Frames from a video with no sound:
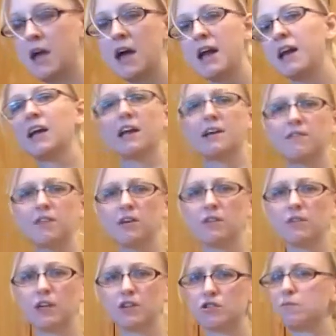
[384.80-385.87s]
And again, if there's
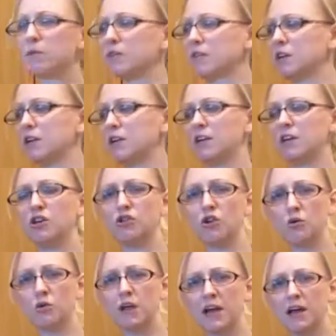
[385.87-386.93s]
vegetables in here that you
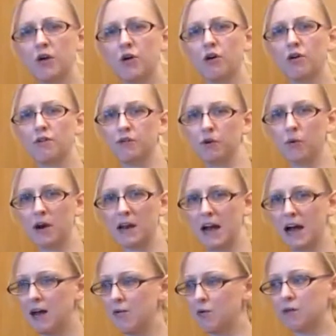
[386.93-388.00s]
don't like, or if you want to
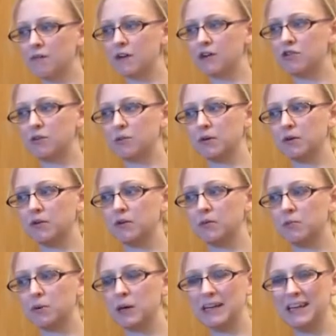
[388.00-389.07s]
add more vegetables, it's
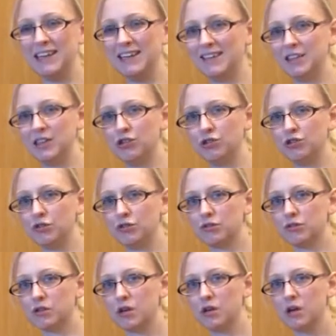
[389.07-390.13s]
pretty easy to just